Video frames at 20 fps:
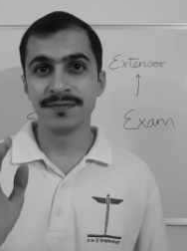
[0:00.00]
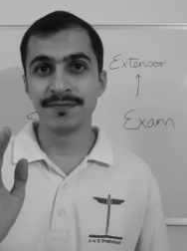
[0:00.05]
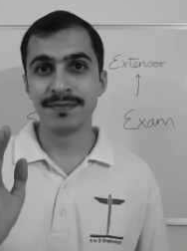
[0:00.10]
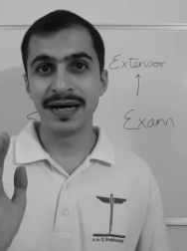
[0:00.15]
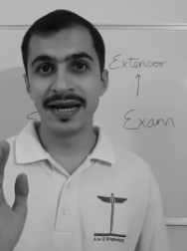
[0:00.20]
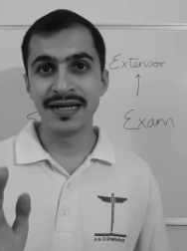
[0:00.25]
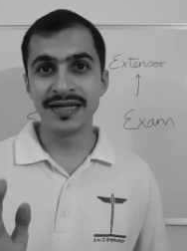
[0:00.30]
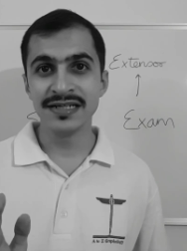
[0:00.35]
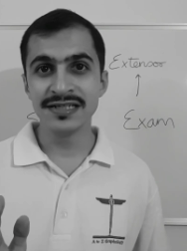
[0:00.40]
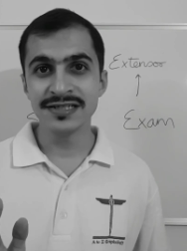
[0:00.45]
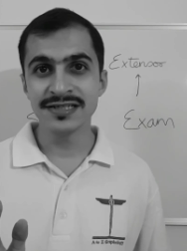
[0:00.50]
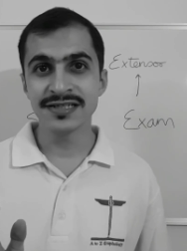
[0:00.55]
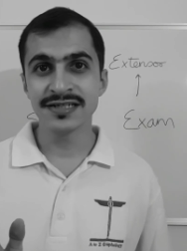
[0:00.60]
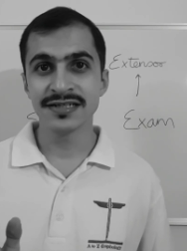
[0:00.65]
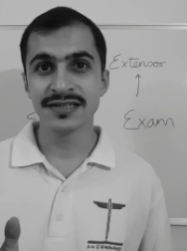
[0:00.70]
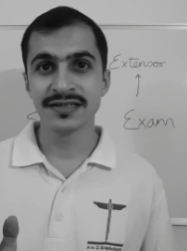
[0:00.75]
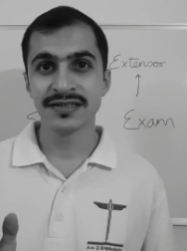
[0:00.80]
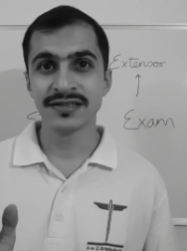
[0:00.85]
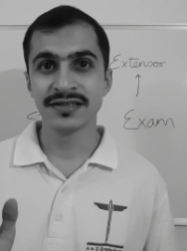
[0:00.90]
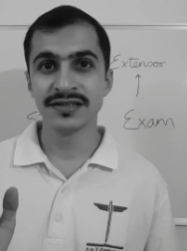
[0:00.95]

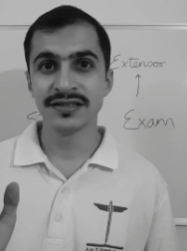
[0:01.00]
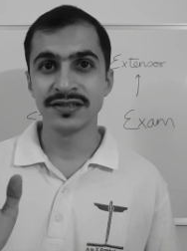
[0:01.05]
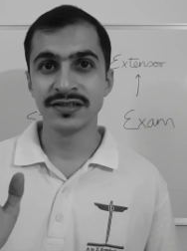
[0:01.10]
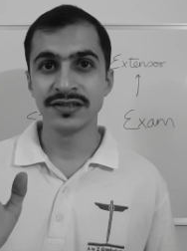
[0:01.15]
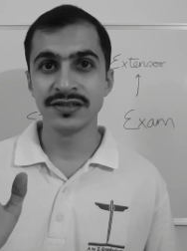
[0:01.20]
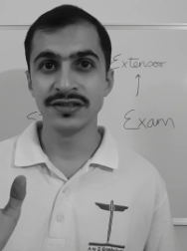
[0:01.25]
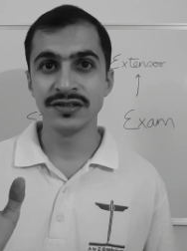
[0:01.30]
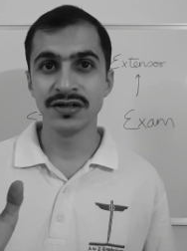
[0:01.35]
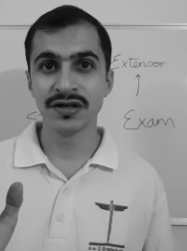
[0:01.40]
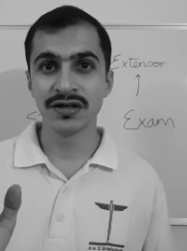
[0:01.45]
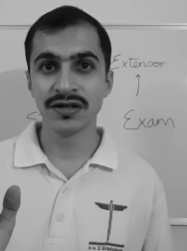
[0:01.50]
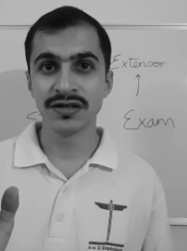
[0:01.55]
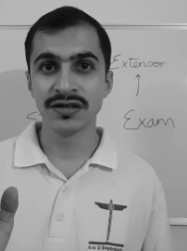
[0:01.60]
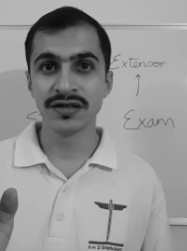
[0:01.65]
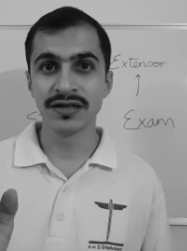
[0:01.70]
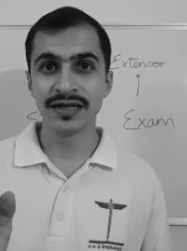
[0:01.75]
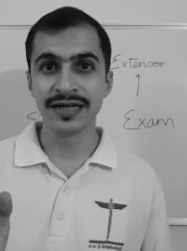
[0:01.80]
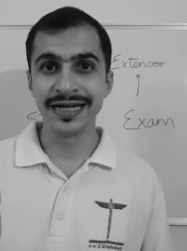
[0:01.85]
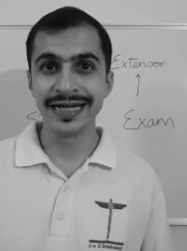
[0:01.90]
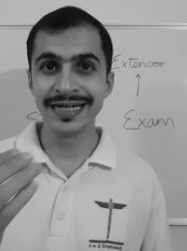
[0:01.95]
balance
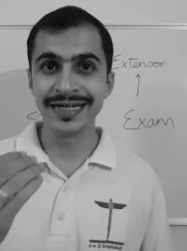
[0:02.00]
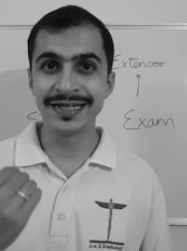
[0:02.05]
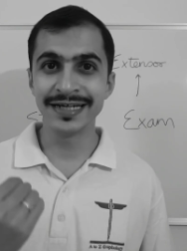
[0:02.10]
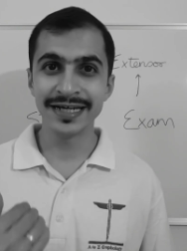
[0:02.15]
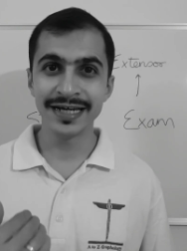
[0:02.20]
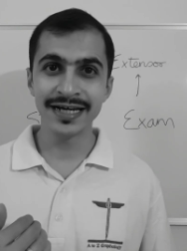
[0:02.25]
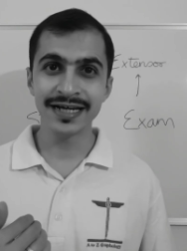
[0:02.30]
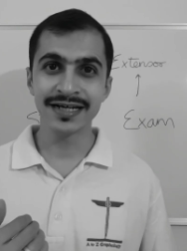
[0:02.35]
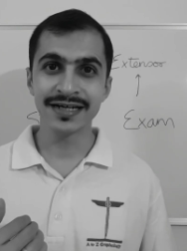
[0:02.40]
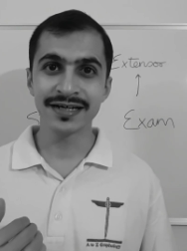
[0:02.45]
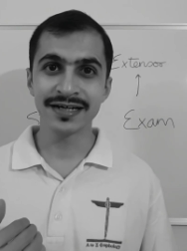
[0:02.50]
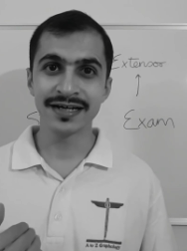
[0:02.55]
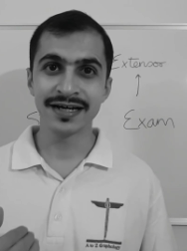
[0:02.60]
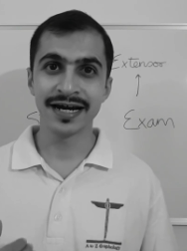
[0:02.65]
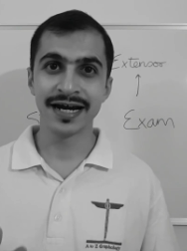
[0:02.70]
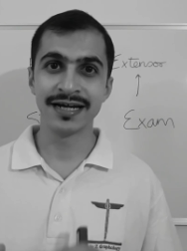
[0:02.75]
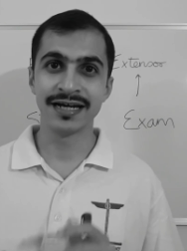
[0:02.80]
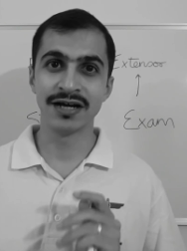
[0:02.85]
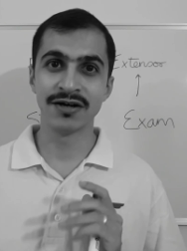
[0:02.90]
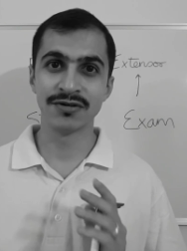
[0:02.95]
your intake
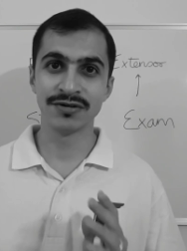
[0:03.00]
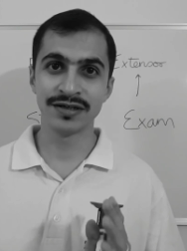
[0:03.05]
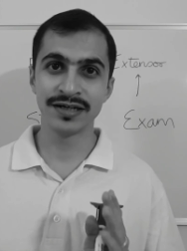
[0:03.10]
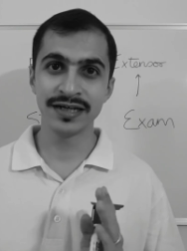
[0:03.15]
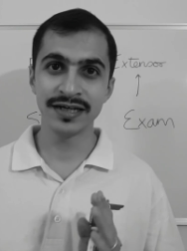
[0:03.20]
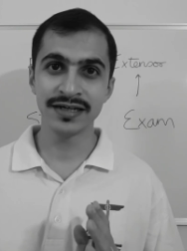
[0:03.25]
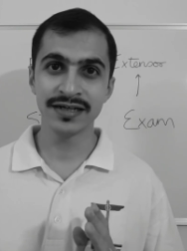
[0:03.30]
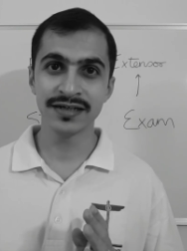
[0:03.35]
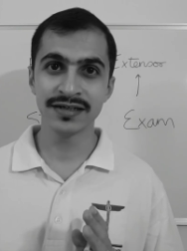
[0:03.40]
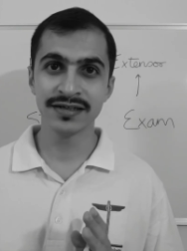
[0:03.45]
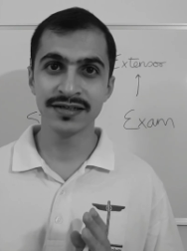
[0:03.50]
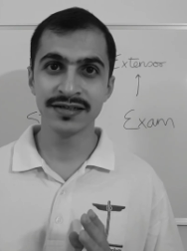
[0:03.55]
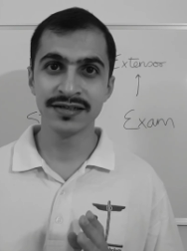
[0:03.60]
and outtake.